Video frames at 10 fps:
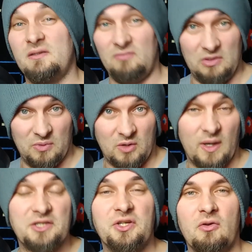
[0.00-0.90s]
you a
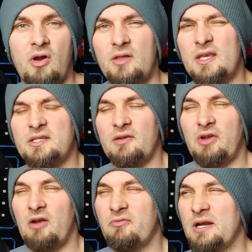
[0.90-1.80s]
question or there's something
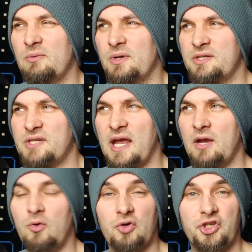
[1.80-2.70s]
I really want to say
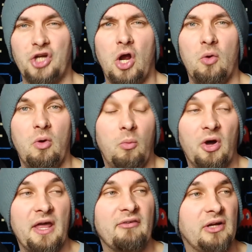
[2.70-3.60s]
or show or
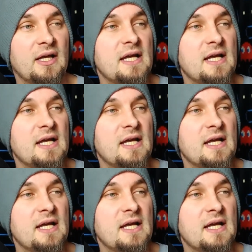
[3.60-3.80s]
whatever.